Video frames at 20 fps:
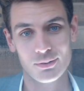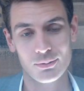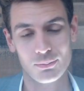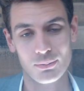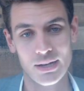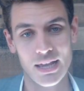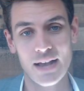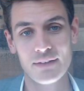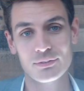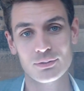
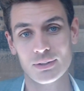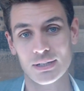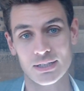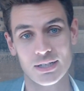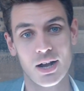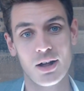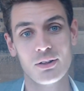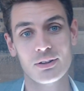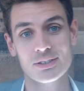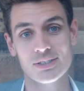we have to
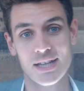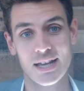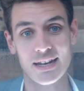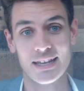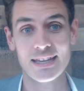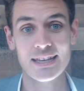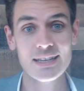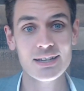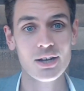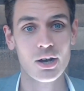acknowledge
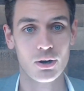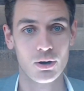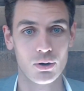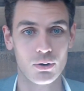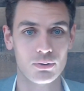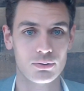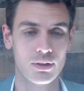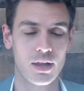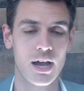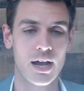that in our
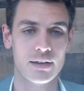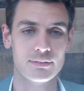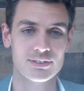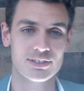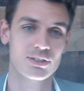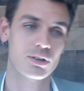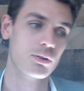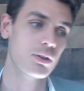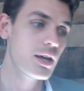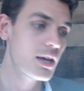own lives.
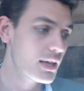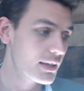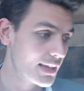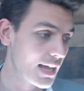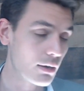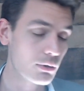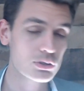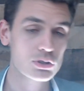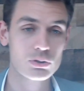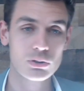So
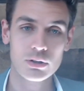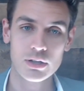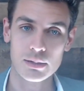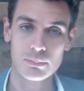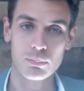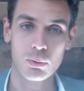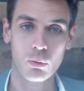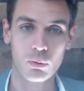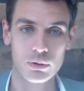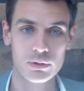that was really
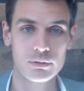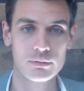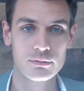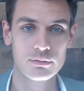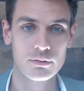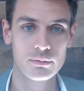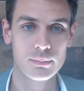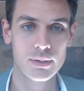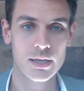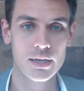important
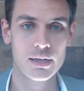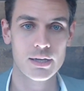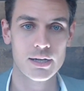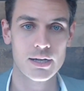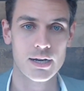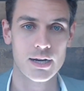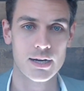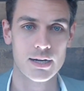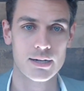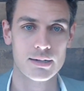for me.
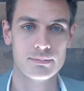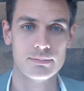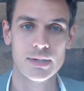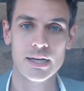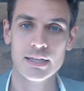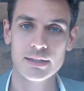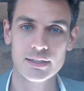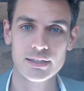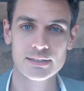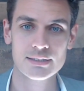
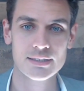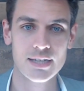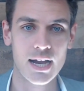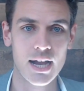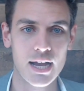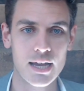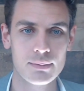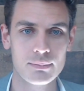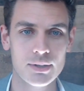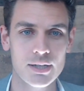In this
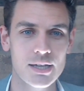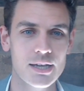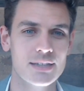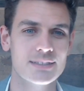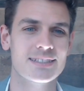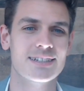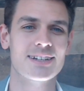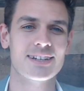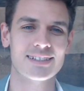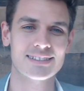time,
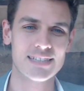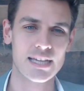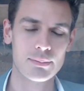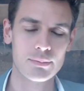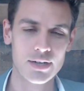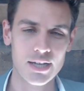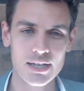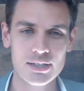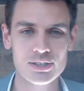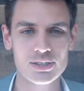did an
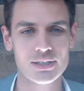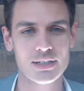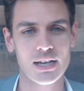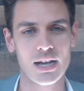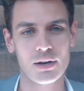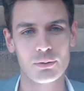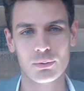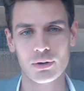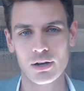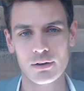examination,
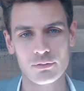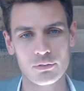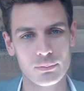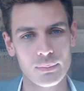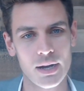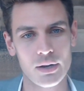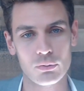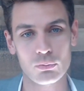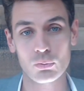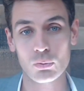kind of went over
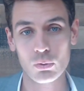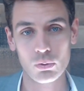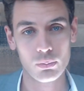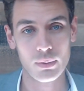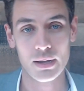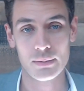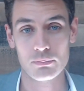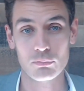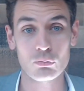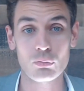my
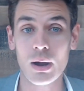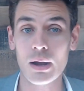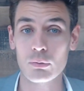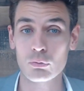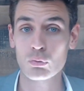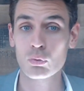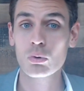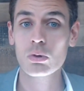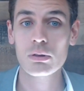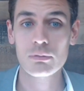
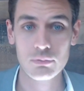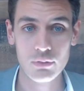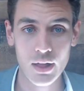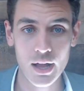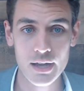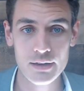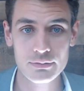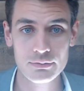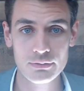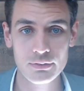rule of
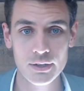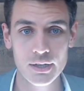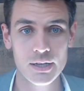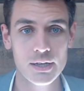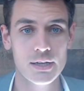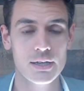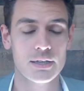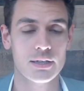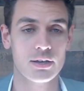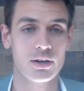life,
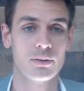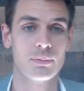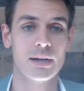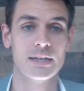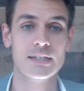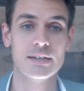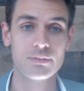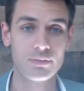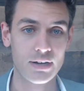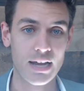you know, my
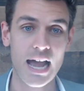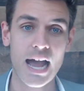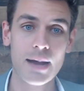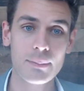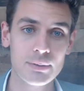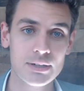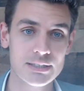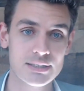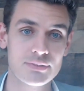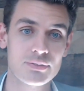different
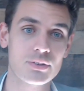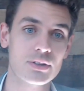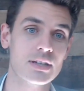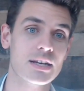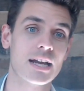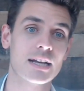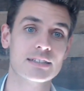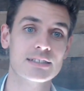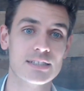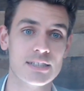habits for the
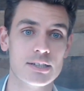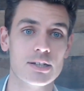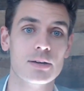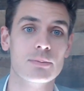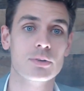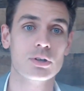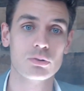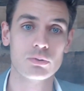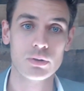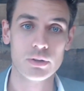next year. I'm
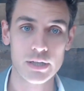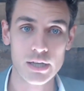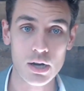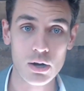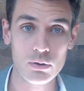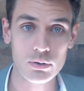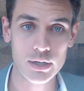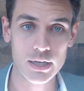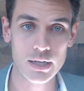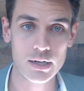going to really
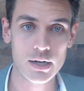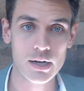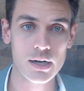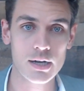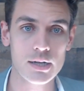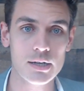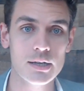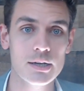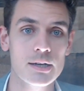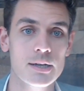hone in
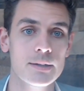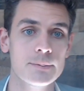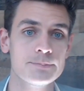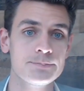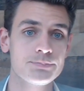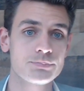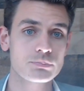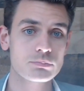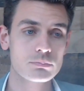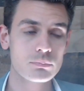on,
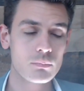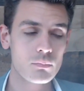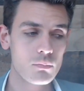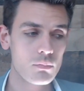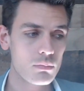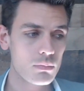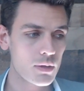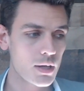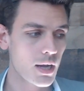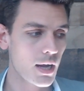
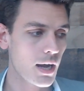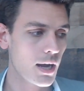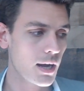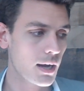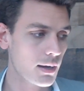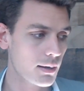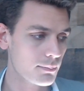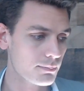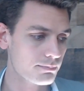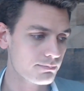
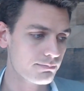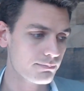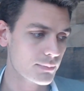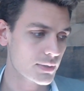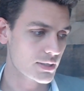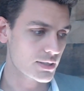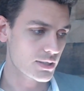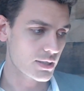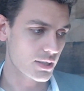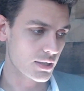
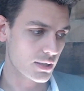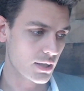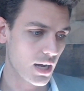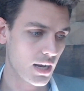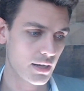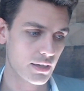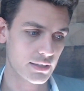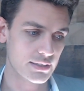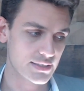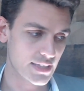
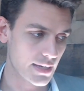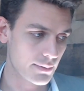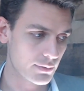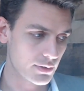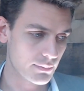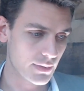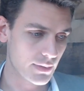kind of examine